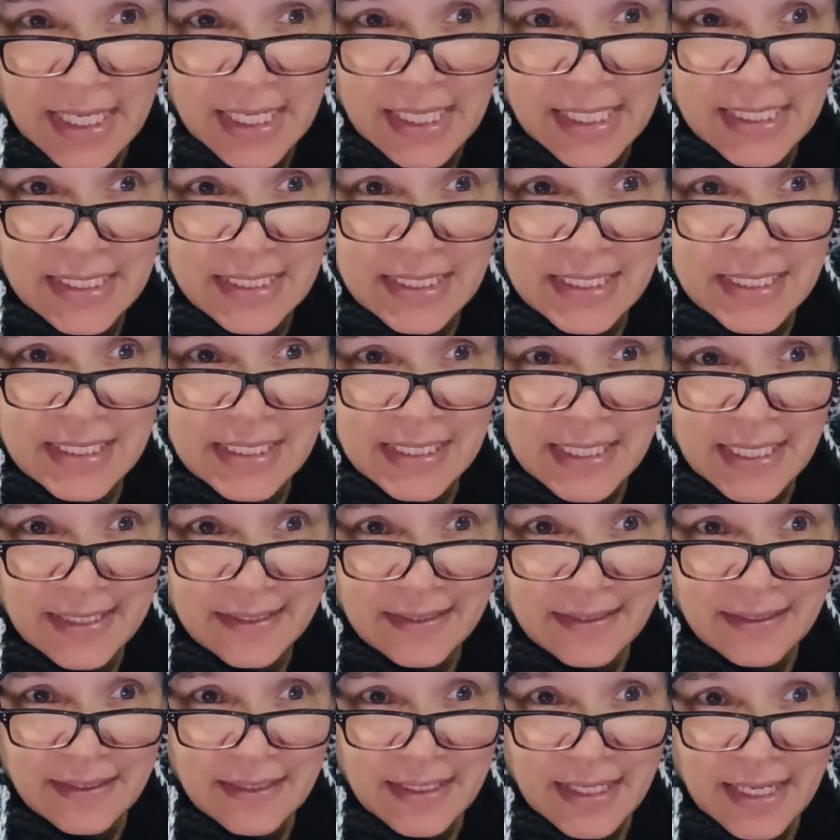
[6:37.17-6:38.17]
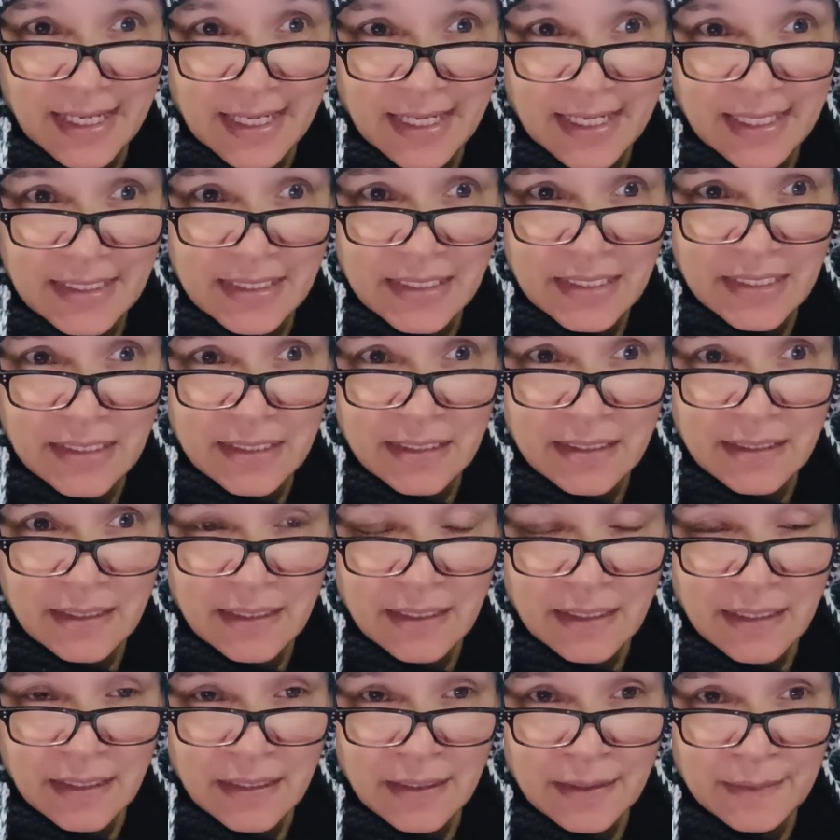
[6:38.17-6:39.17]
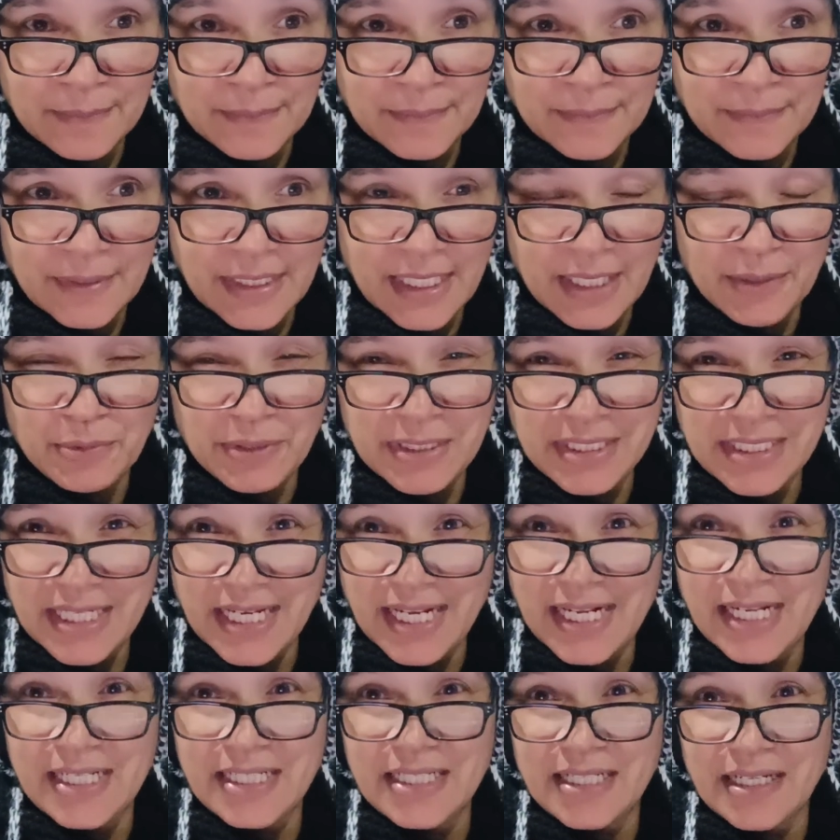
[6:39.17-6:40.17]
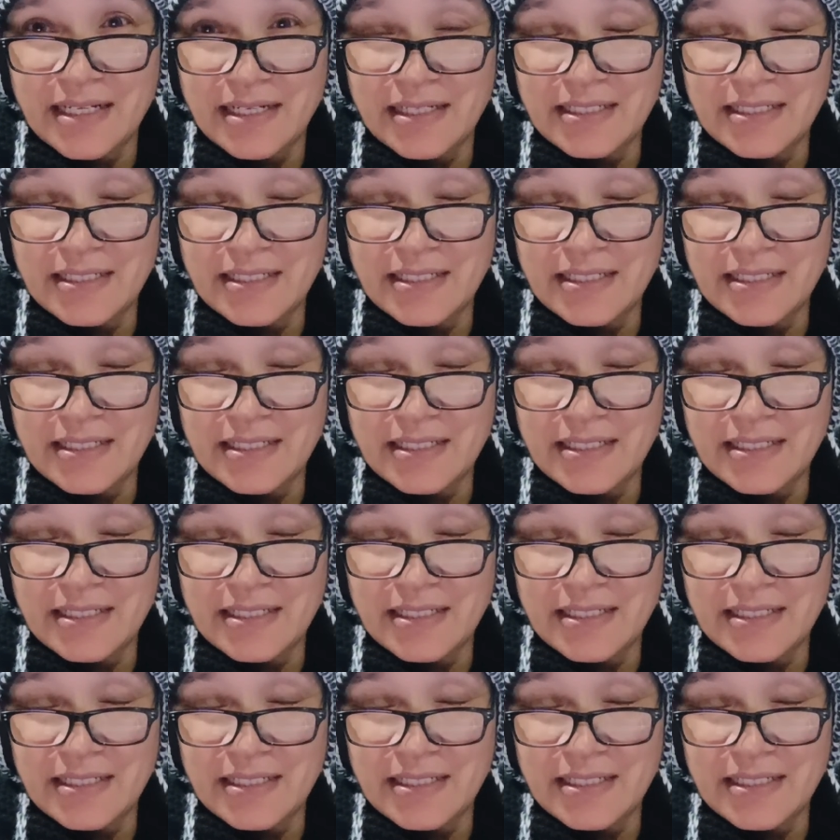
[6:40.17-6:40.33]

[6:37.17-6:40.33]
it said that it would take